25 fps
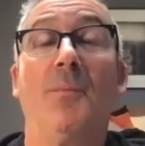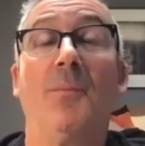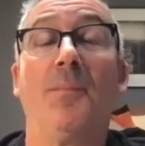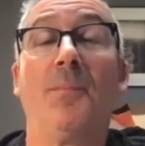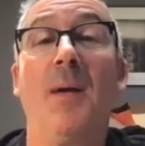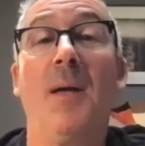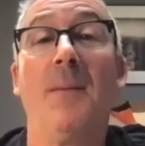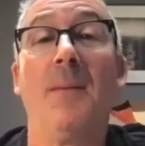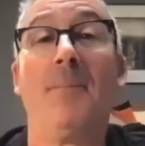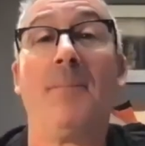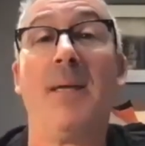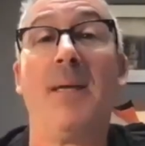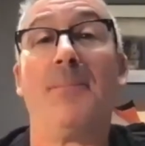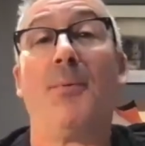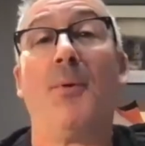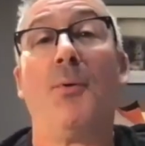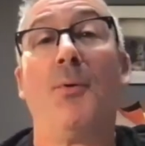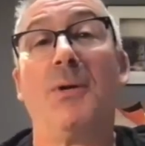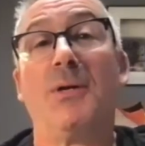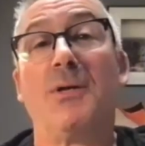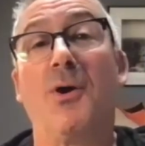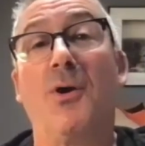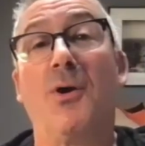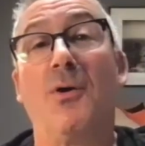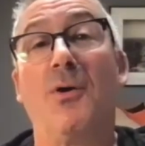people
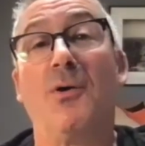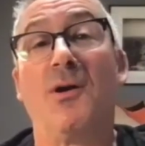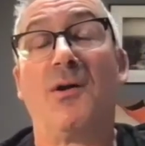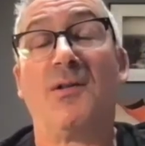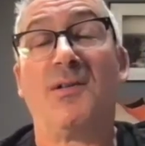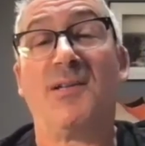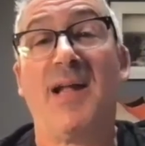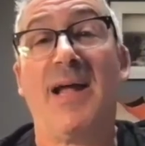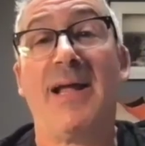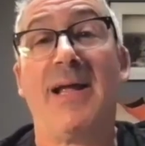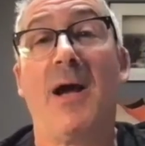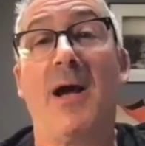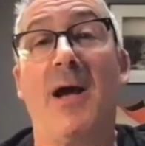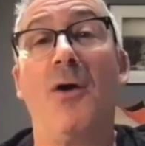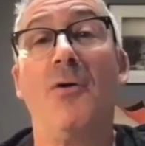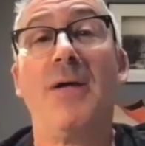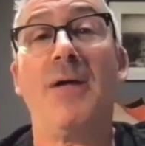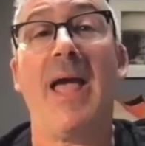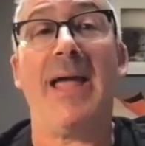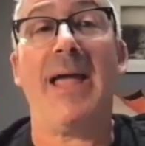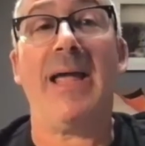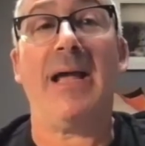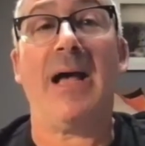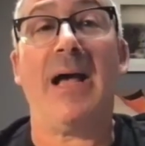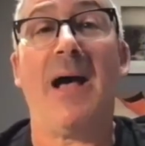would say,
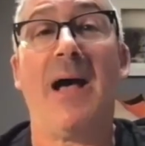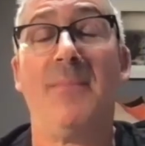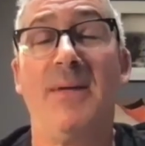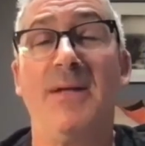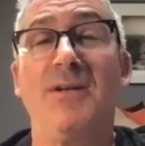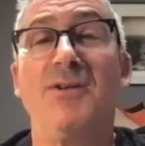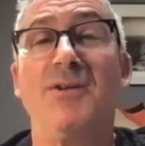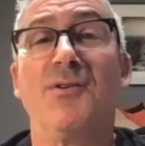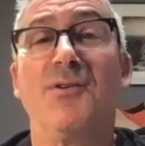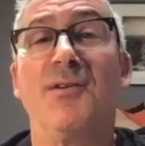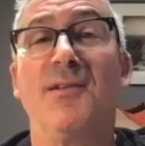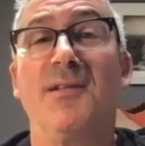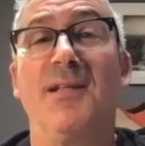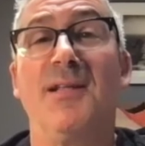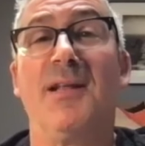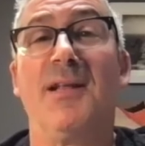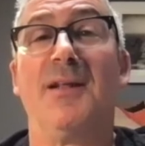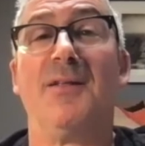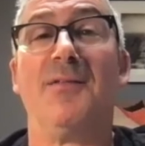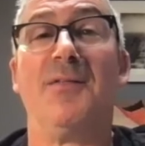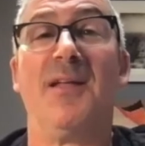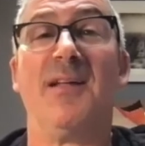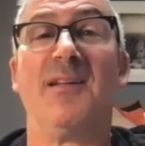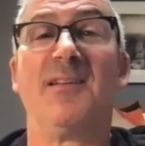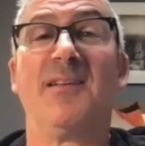okay, I'm interested
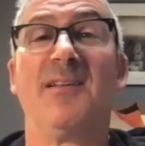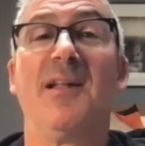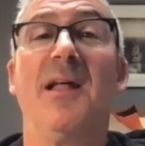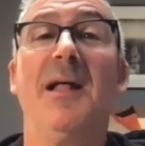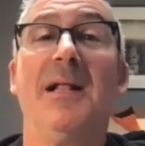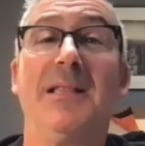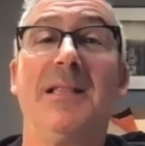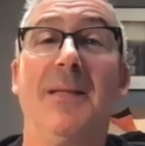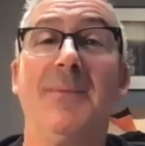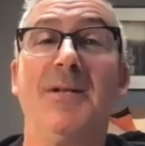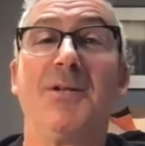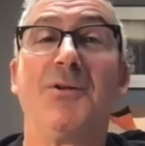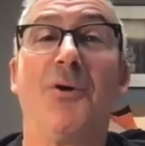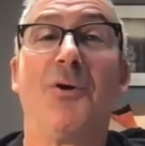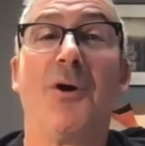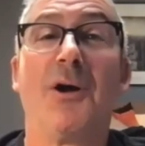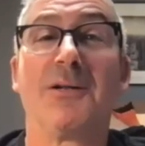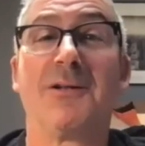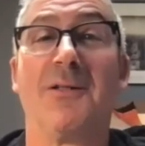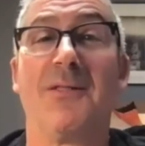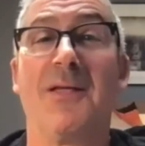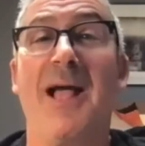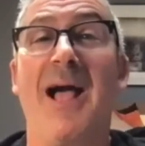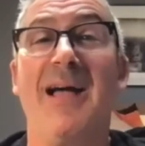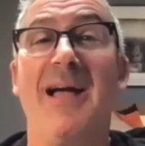in this. Let me talk
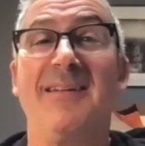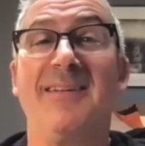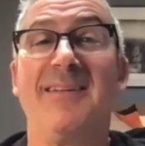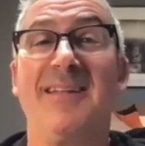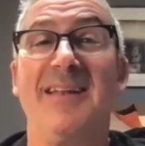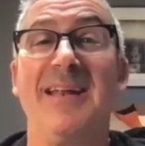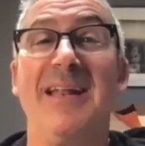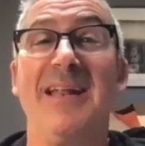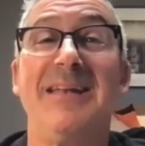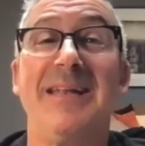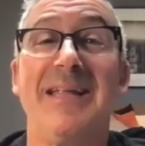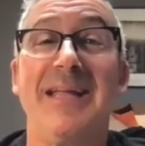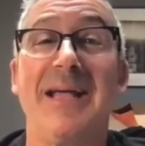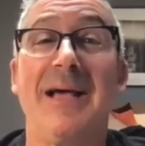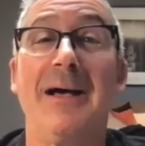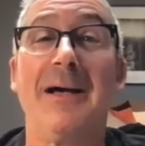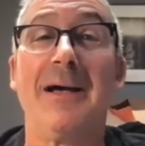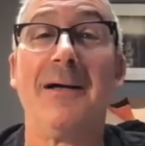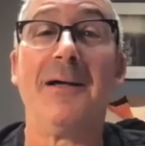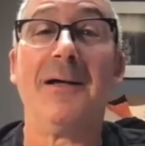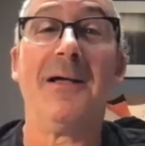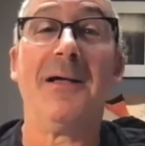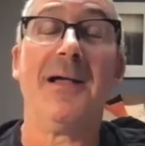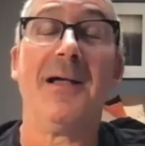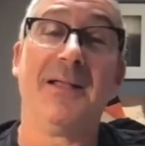to the guys in India.
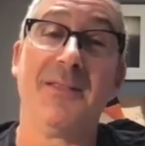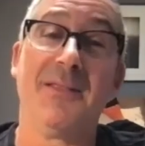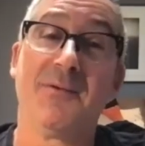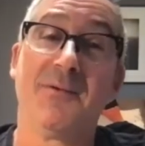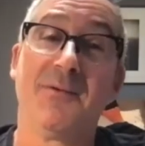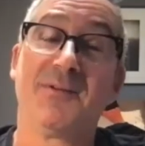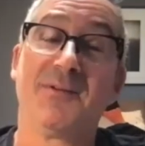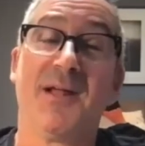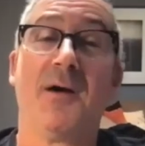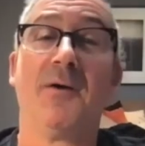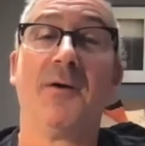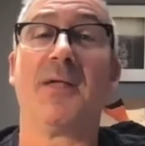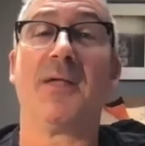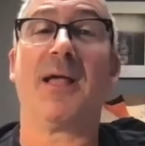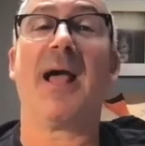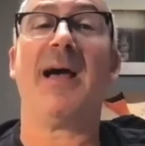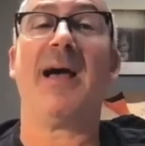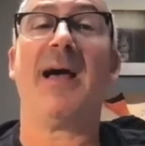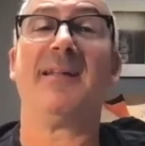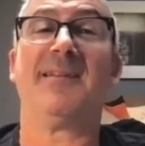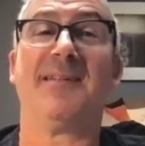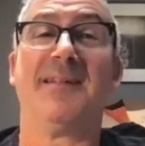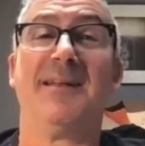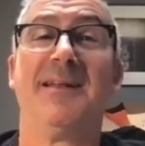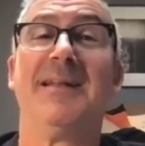And they would say, oh, the
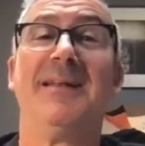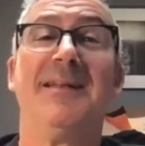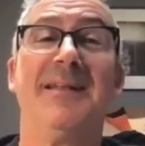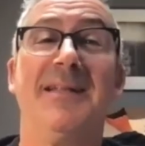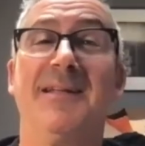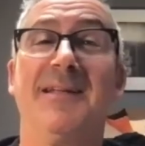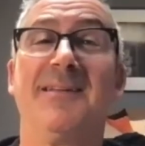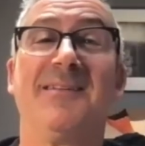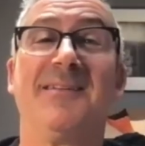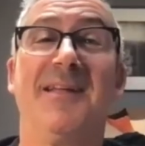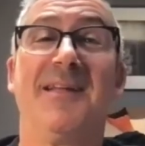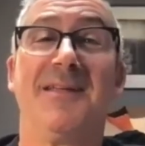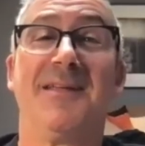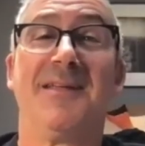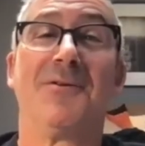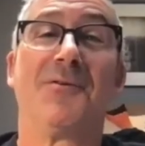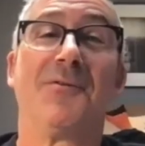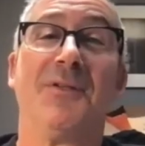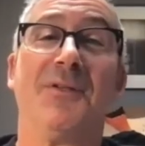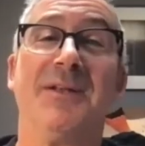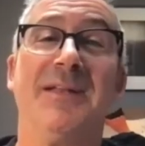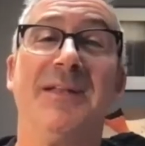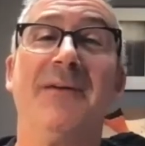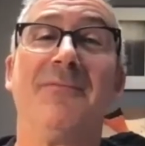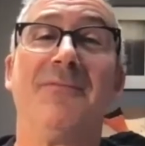guys in India say you're
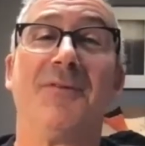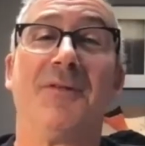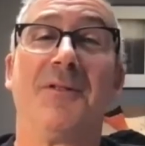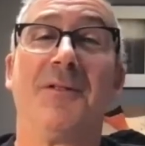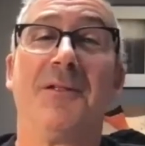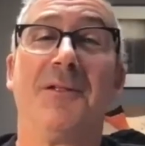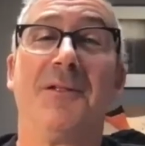the devil.